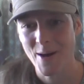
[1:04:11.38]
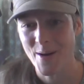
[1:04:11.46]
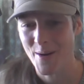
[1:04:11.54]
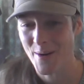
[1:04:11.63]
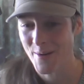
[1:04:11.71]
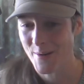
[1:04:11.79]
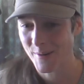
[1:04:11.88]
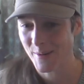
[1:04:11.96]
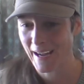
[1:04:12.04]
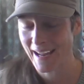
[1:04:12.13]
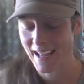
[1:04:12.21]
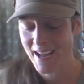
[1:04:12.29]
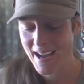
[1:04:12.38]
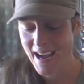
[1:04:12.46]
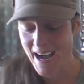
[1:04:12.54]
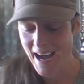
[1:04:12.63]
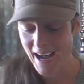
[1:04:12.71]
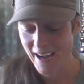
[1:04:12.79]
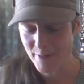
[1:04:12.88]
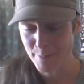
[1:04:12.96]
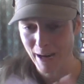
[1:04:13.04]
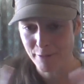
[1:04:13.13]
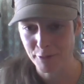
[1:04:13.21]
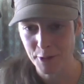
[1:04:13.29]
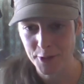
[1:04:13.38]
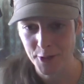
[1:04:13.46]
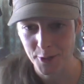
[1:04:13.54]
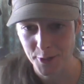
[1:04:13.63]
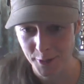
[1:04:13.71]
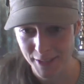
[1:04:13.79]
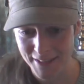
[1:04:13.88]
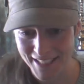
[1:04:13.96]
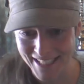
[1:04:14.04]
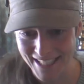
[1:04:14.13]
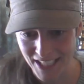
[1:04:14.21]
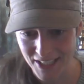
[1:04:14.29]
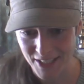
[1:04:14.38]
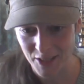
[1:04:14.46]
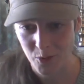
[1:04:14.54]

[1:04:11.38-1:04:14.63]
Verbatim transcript: Oh, my voodoo in this session has